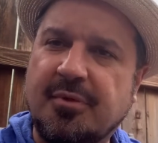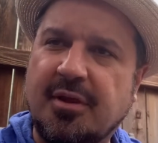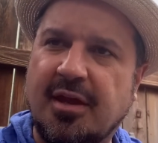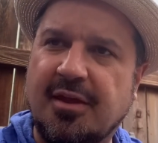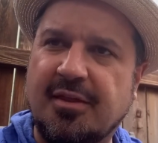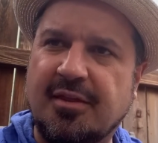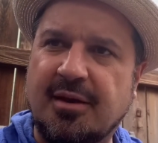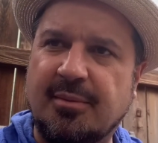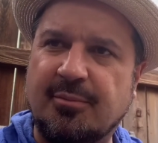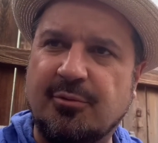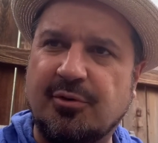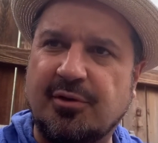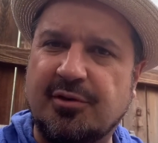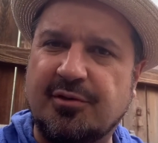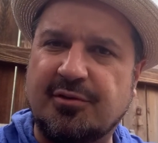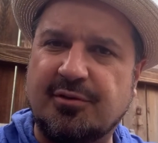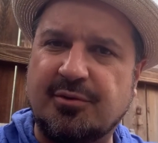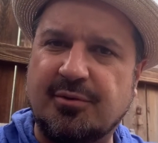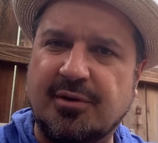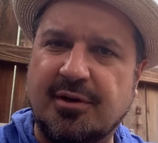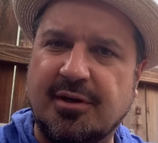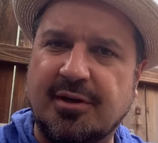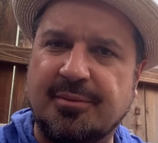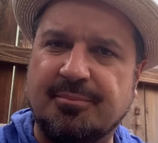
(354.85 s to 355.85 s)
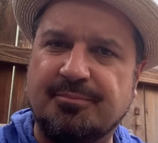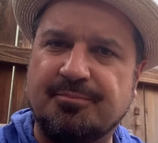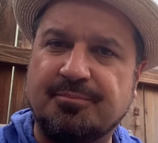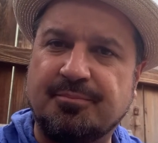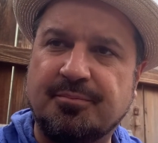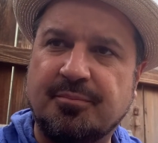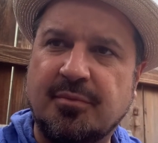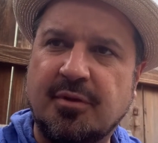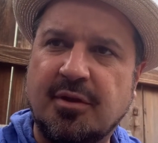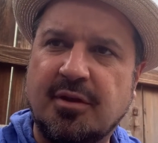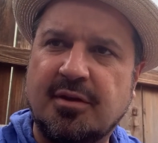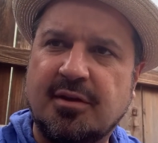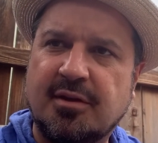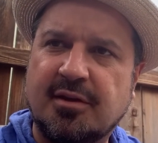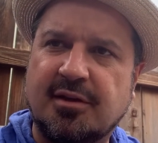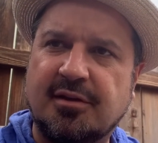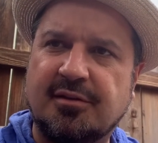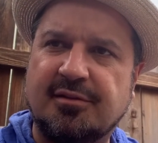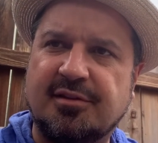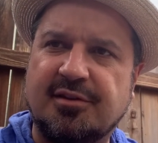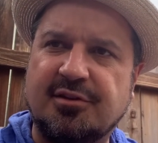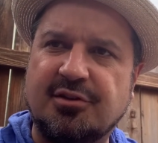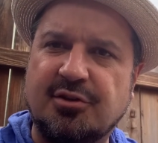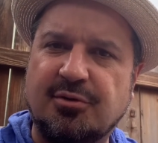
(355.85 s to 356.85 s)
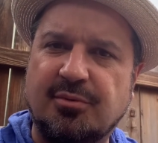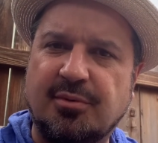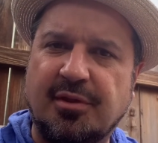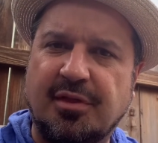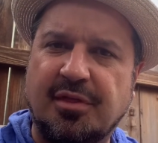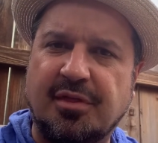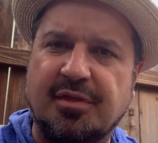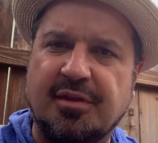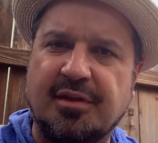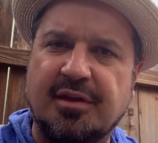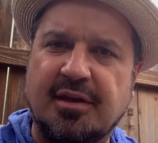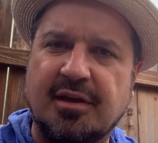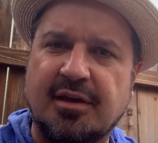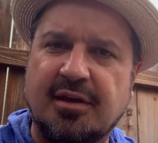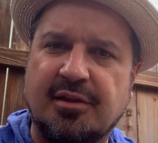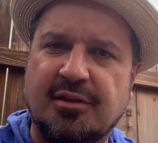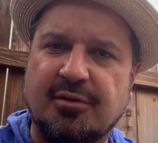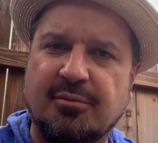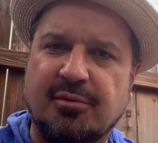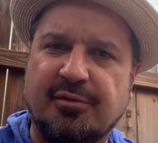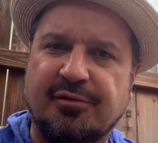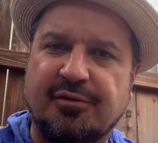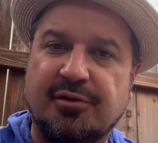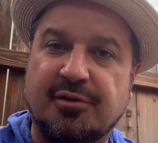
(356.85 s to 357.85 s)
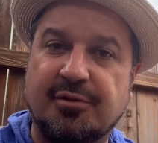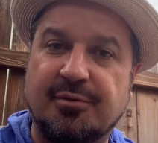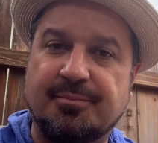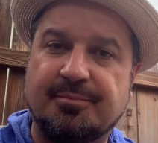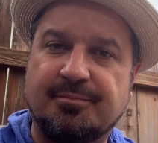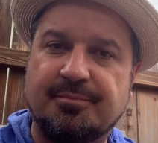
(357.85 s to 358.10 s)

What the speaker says: and then I'm going to continue with the review.